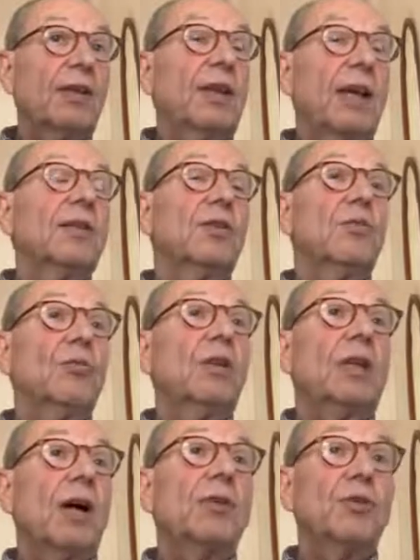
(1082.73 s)
that we
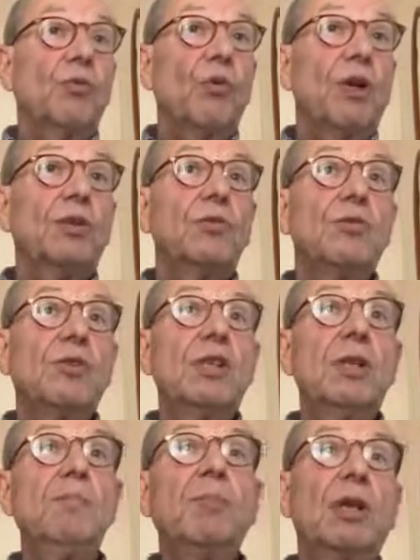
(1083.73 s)
don't want to
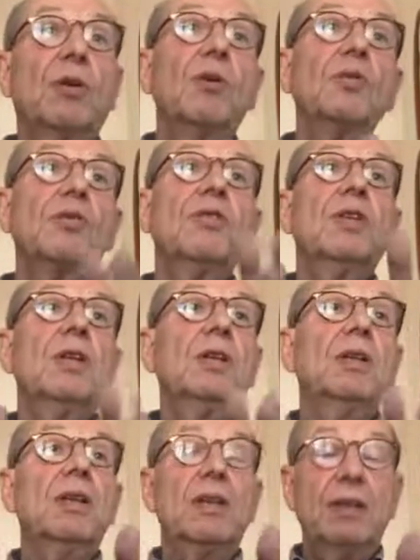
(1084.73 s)
see because
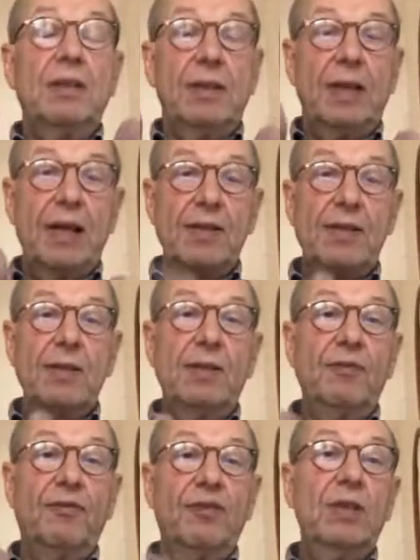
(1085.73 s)
it doesn't
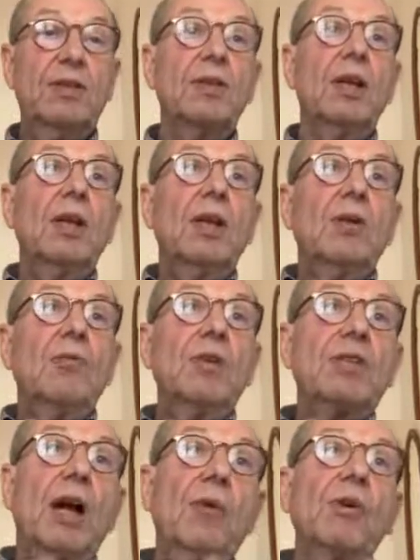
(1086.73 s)
fit with
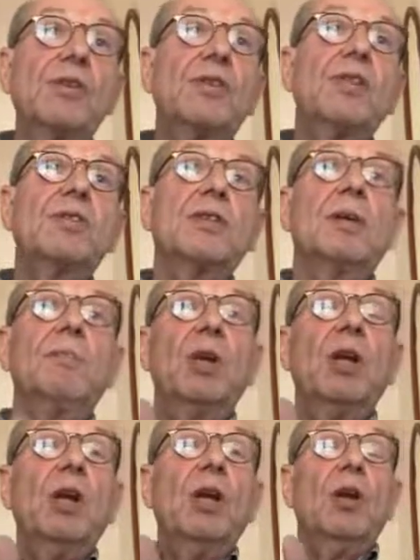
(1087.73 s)
our system
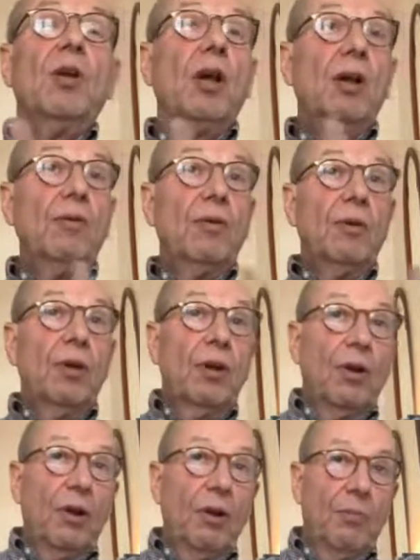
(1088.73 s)

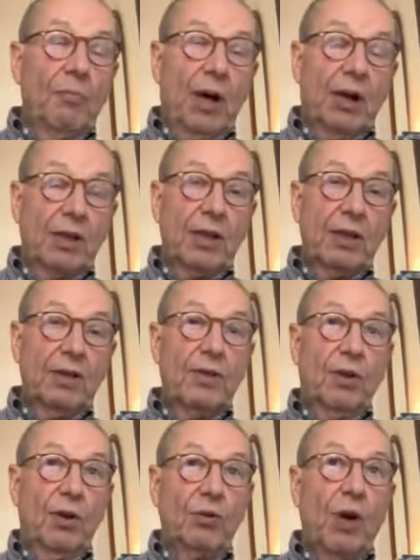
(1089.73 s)
market
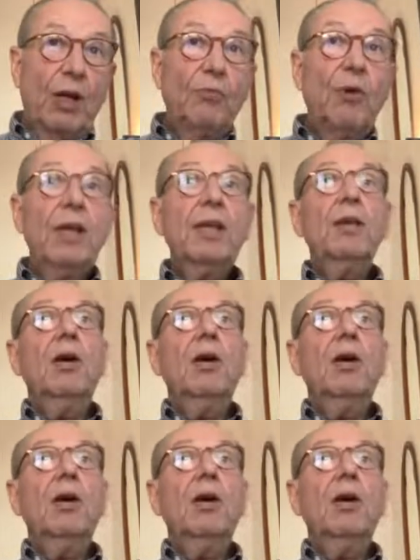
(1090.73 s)
on one way,